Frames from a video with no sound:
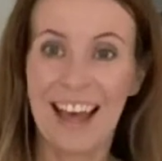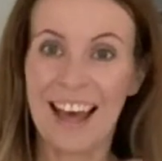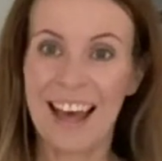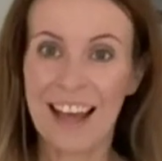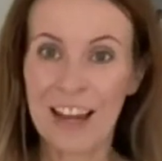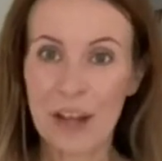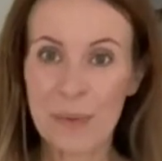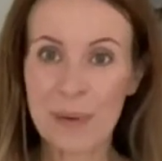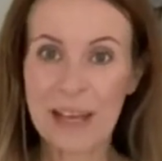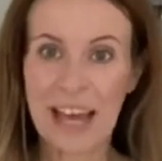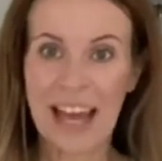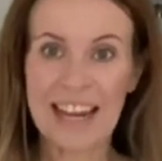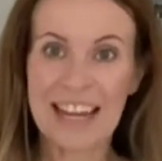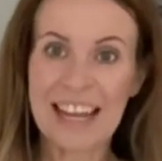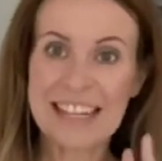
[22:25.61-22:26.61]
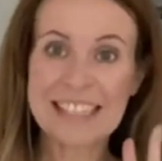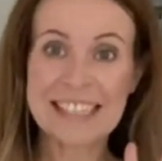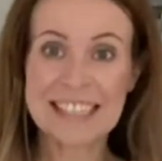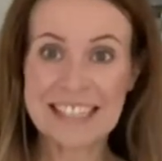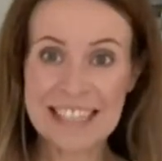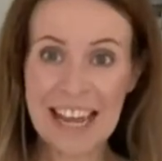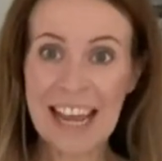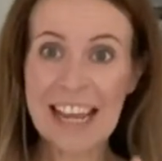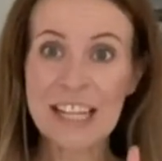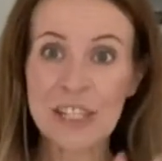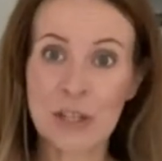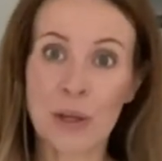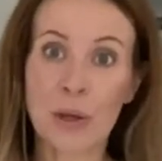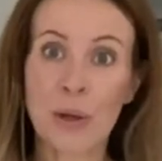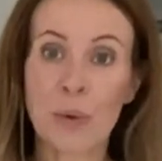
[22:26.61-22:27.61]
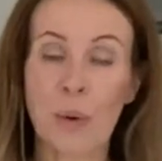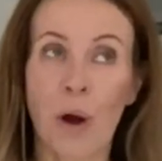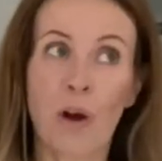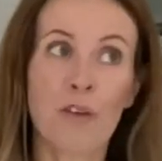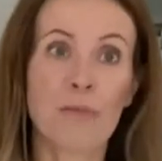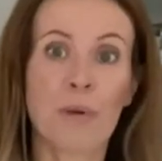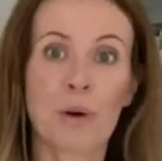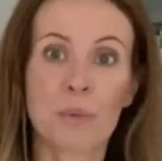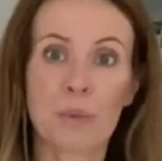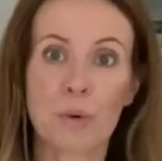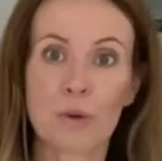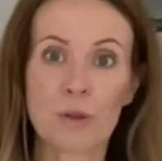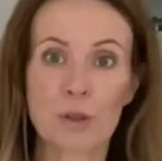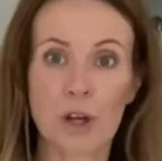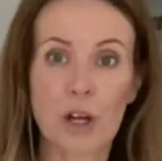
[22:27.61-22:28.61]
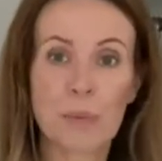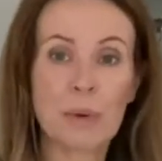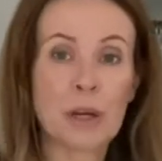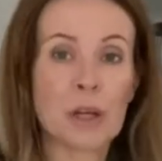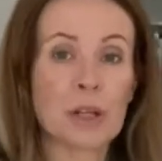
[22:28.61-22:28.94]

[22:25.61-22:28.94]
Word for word: Hello again, it's day two of my wardrobe